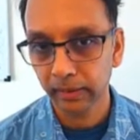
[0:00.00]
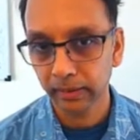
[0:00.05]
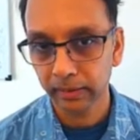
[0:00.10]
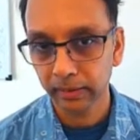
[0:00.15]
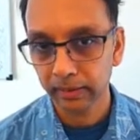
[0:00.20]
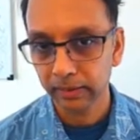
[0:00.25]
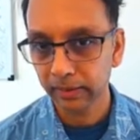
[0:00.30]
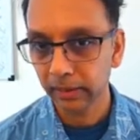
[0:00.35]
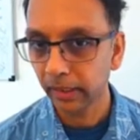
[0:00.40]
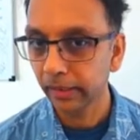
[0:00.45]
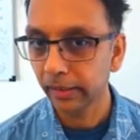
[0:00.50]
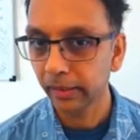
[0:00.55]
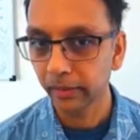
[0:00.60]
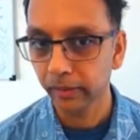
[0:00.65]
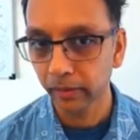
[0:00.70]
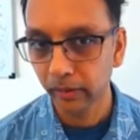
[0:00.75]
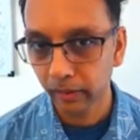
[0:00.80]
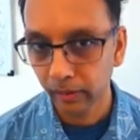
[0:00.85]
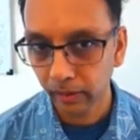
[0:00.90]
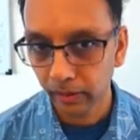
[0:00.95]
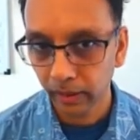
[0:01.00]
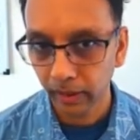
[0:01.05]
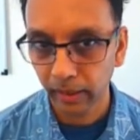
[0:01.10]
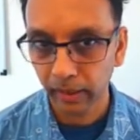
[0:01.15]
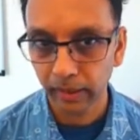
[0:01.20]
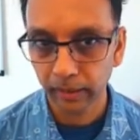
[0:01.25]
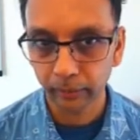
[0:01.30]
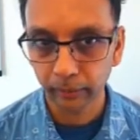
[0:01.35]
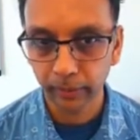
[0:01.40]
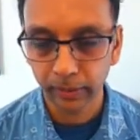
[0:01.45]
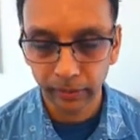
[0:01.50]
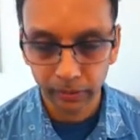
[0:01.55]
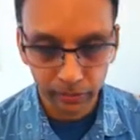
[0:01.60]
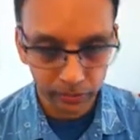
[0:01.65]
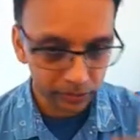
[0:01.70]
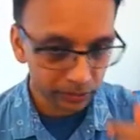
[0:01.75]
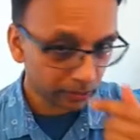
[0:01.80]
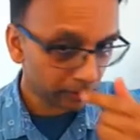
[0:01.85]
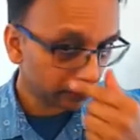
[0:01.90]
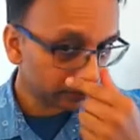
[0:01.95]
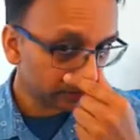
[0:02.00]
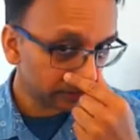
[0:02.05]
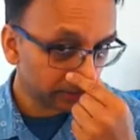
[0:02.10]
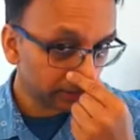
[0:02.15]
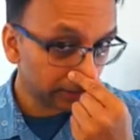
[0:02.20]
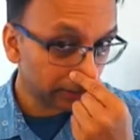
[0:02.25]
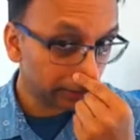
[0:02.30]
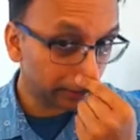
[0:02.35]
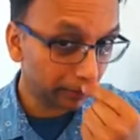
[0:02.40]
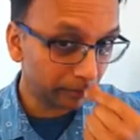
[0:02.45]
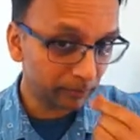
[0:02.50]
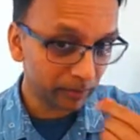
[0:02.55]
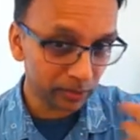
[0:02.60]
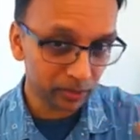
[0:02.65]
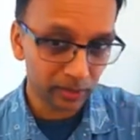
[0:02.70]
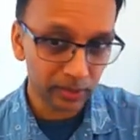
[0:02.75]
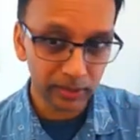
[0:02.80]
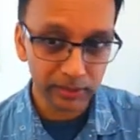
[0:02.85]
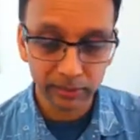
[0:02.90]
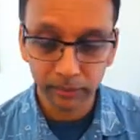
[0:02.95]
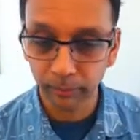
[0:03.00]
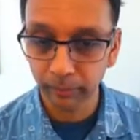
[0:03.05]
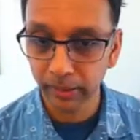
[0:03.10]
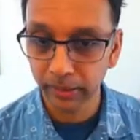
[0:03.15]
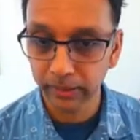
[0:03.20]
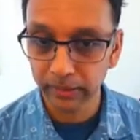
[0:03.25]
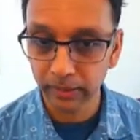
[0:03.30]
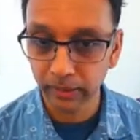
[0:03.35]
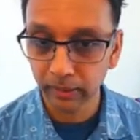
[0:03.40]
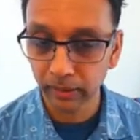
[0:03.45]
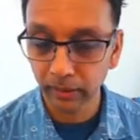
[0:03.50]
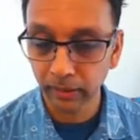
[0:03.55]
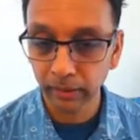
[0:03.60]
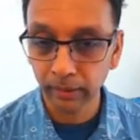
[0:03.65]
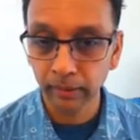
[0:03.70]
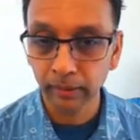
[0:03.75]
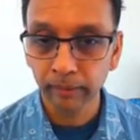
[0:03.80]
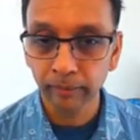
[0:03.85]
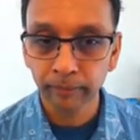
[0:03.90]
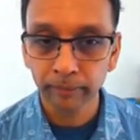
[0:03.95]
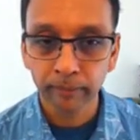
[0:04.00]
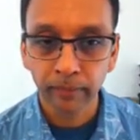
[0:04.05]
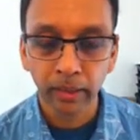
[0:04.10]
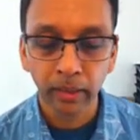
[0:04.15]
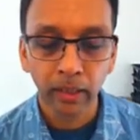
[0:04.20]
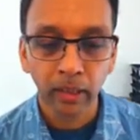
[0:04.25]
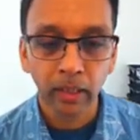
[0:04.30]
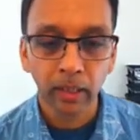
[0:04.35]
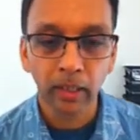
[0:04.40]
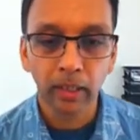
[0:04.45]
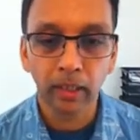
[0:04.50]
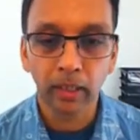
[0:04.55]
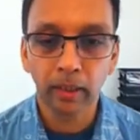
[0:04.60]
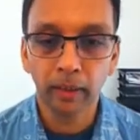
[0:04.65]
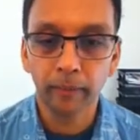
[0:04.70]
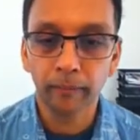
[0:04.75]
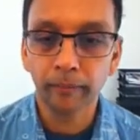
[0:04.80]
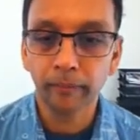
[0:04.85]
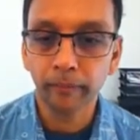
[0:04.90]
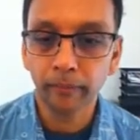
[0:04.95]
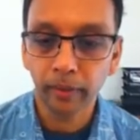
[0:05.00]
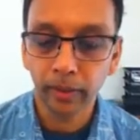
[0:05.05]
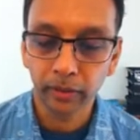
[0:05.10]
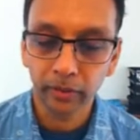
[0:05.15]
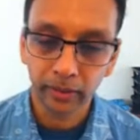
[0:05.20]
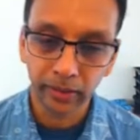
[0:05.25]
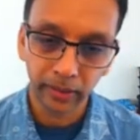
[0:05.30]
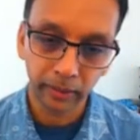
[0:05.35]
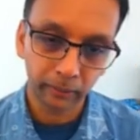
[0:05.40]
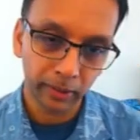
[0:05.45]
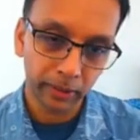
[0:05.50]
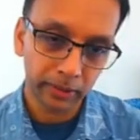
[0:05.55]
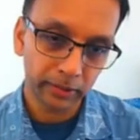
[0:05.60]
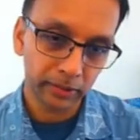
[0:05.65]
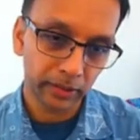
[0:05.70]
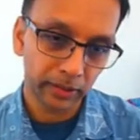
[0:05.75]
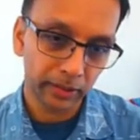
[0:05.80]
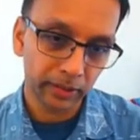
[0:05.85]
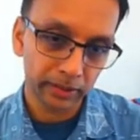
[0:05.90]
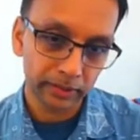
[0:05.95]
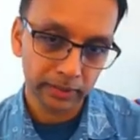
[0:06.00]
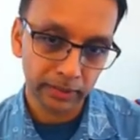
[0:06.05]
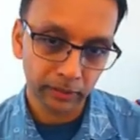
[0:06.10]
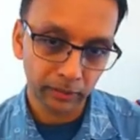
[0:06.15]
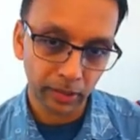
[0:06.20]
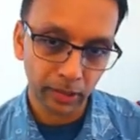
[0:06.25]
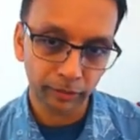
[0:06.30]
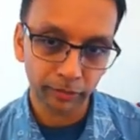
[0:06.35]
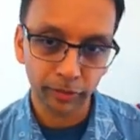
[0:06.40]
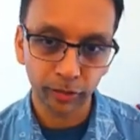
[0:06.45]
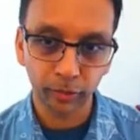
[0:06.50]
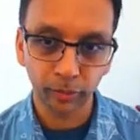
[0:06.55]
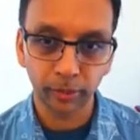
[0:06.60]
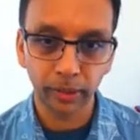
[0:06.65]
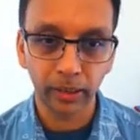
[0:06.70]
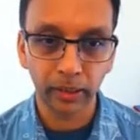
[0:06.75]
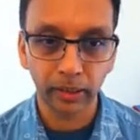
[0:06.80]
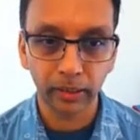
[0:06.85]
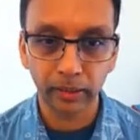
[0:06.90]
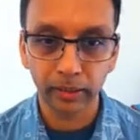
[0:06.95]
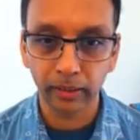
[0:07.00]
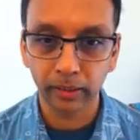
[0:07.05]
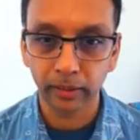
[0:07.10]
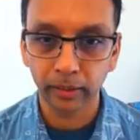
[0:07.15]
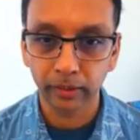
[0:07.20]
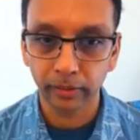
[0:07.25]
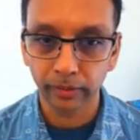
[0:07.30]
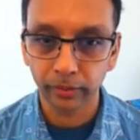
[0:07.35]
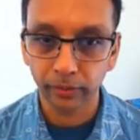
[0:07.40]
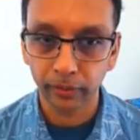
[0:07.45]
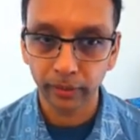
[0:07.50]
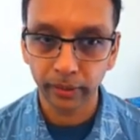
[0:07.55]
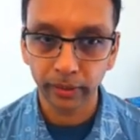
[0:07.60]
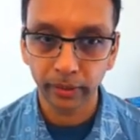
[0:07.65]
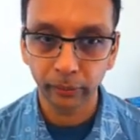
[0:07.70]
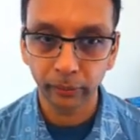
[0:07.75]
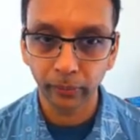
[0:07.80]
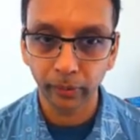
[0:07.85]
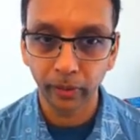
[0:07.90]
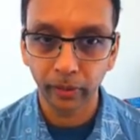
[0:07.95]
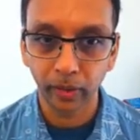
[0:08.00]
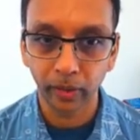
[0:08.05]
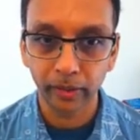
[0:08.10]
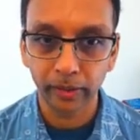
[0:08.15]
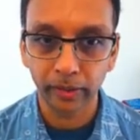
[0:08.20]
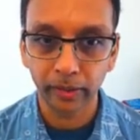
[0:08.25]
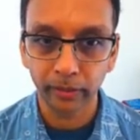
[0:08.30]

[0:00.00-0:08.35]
that it's hidden and we just can't see them. So that's a basic thing. Well, you can imagine this graph to be like in a 3D world,